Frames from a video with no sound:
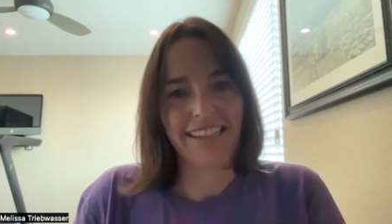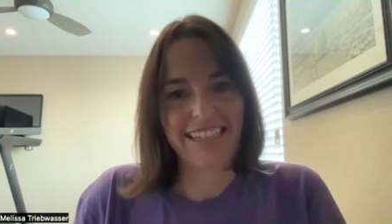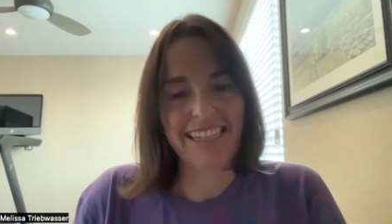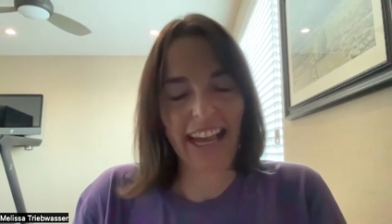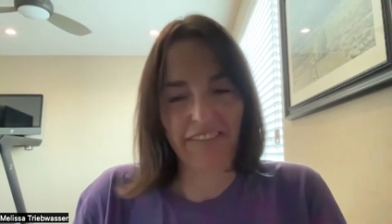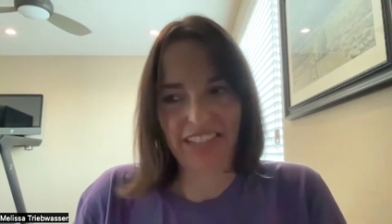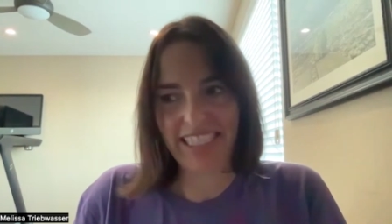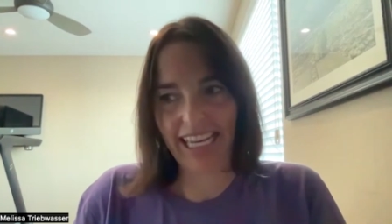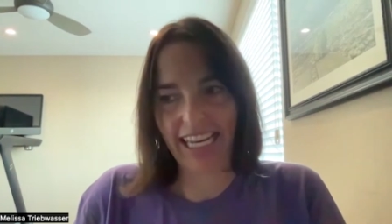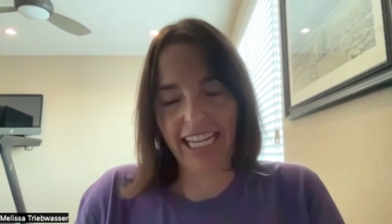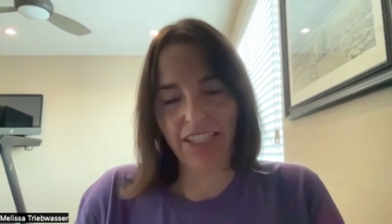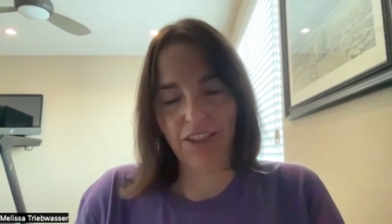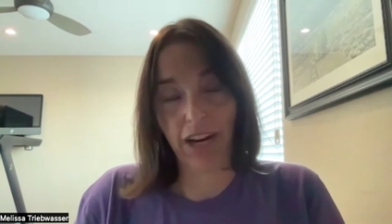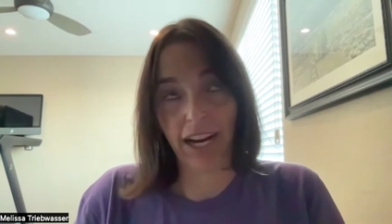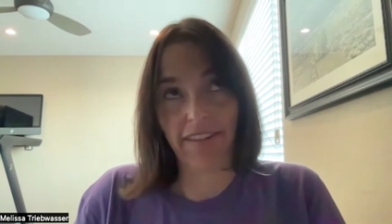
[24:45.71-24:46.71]

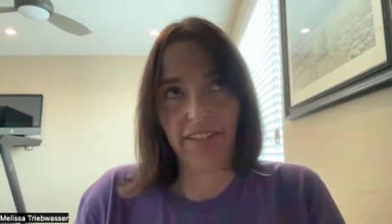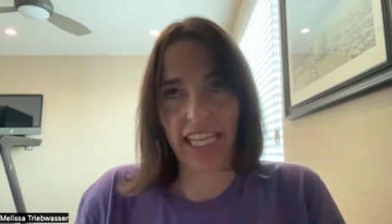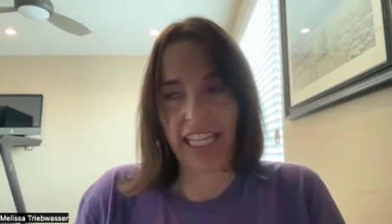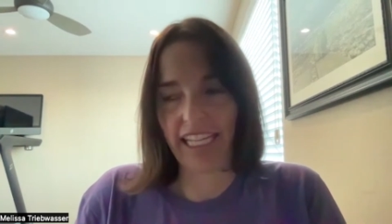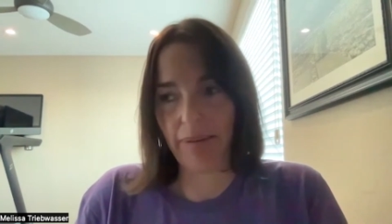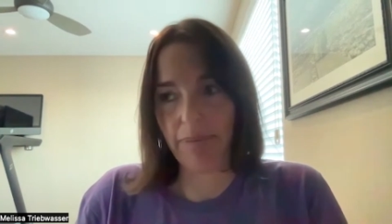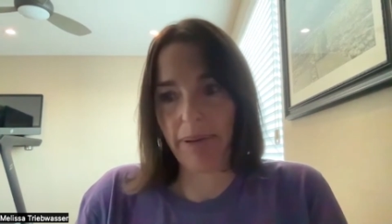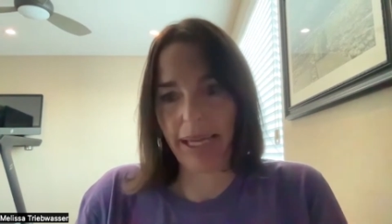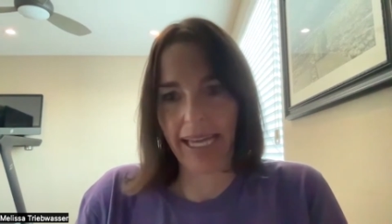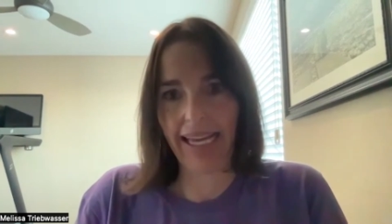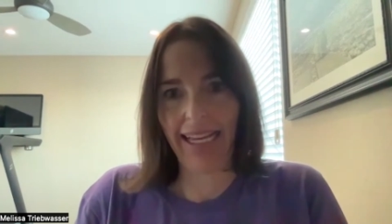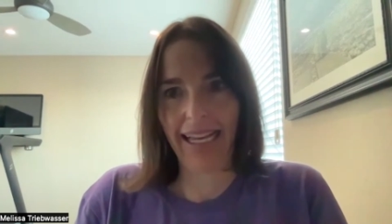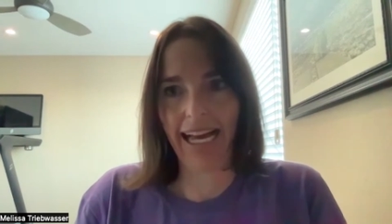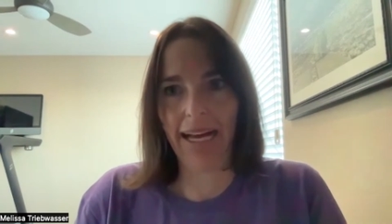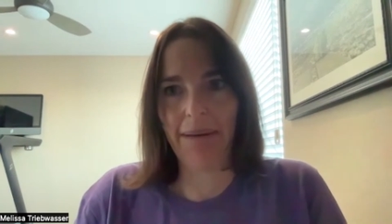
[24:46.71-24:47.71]
devastating drive killing
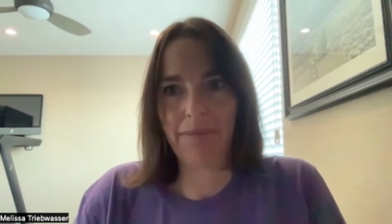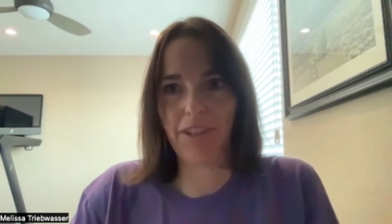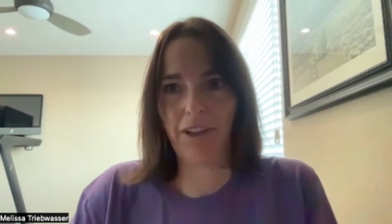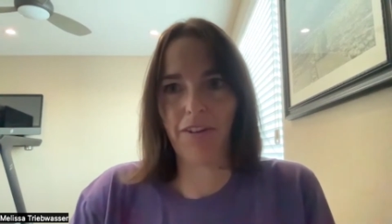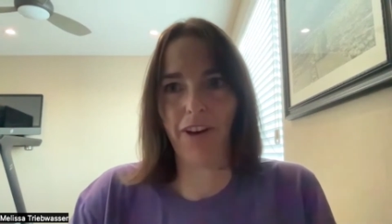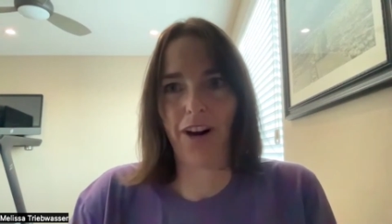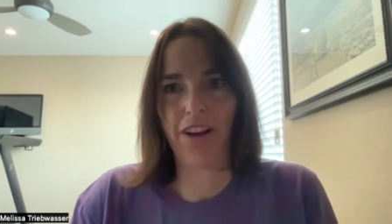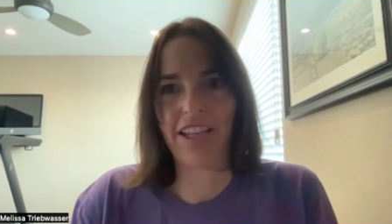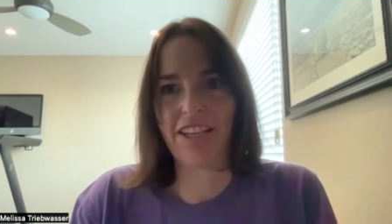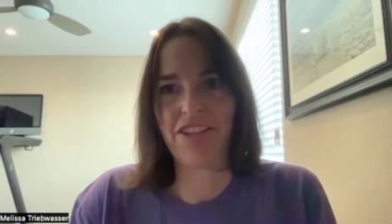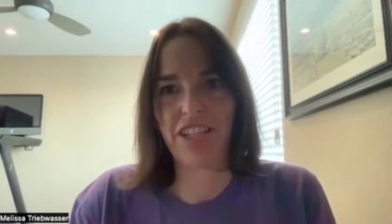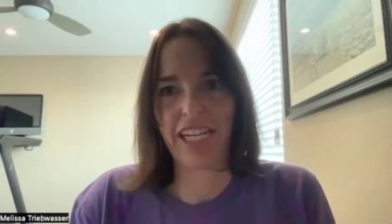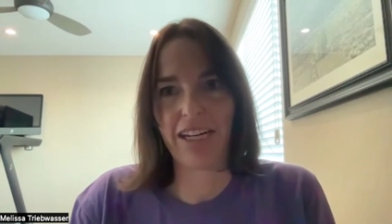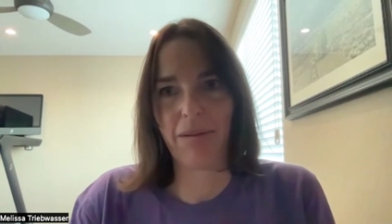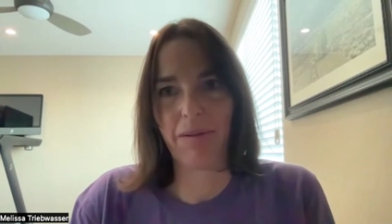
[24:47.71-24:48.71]
pick um, so far
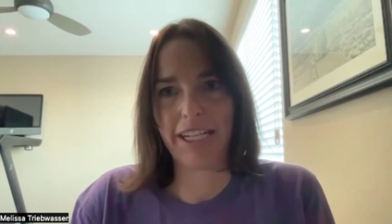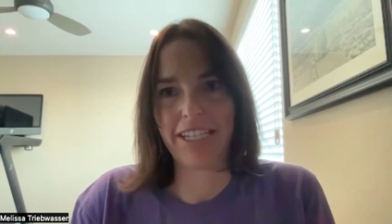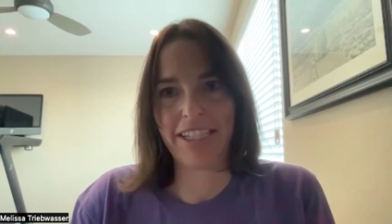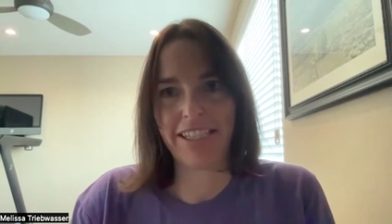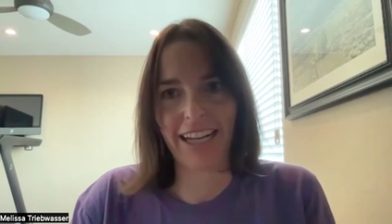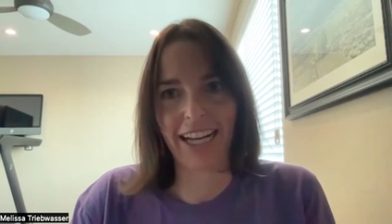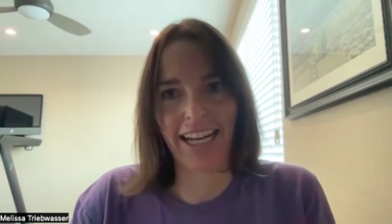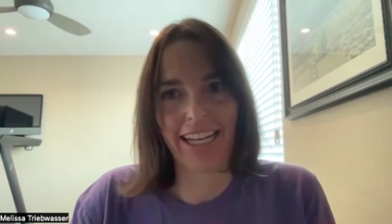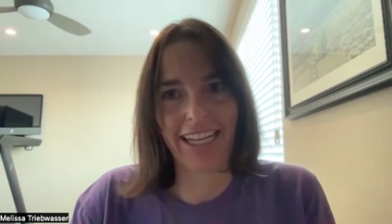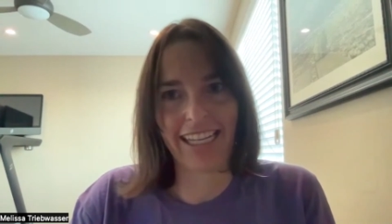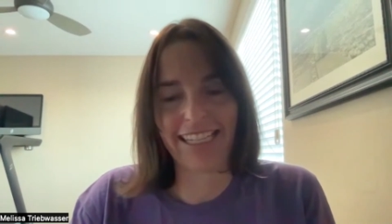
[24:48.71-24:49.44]
this year, which uh,